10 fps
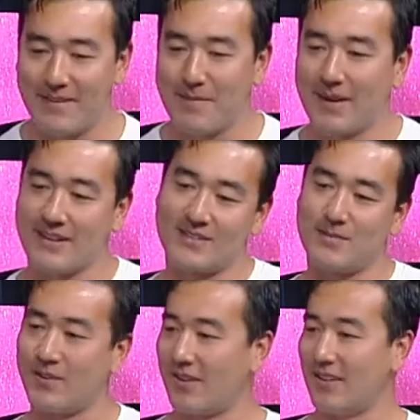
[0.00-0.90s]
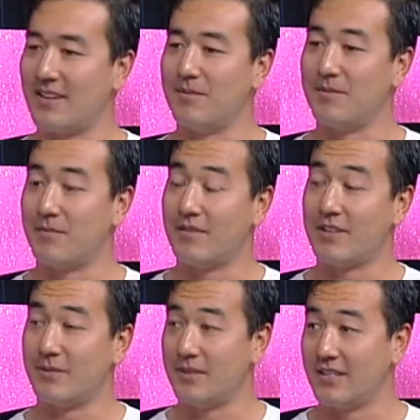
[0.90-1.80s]
My parents are both
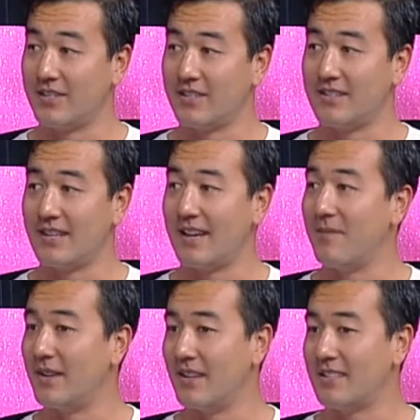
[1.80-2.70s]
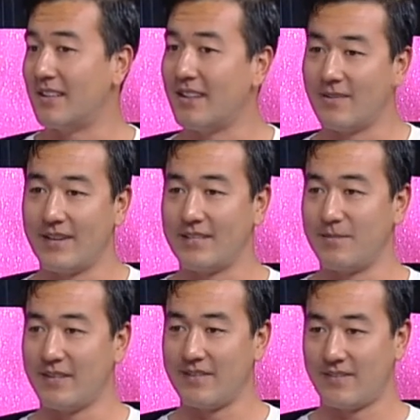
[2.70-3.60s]
professional musicians. They have been. That's how they raised
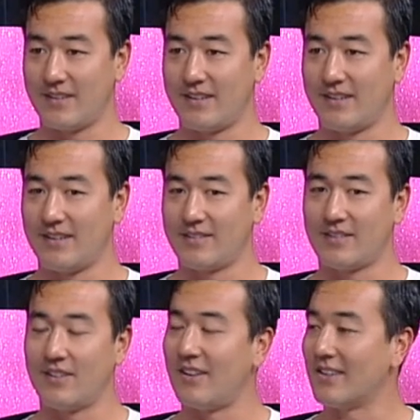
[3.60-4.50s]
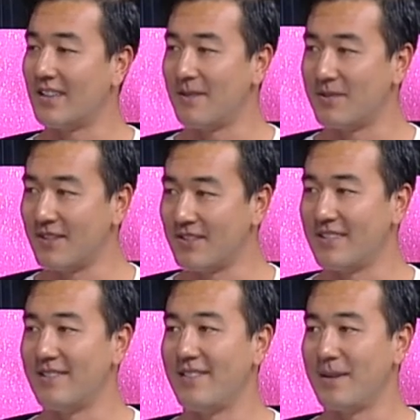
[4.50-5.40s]
me for a long time, so it's
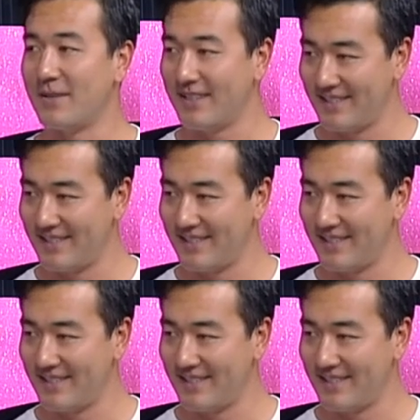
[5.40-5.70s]
in the family.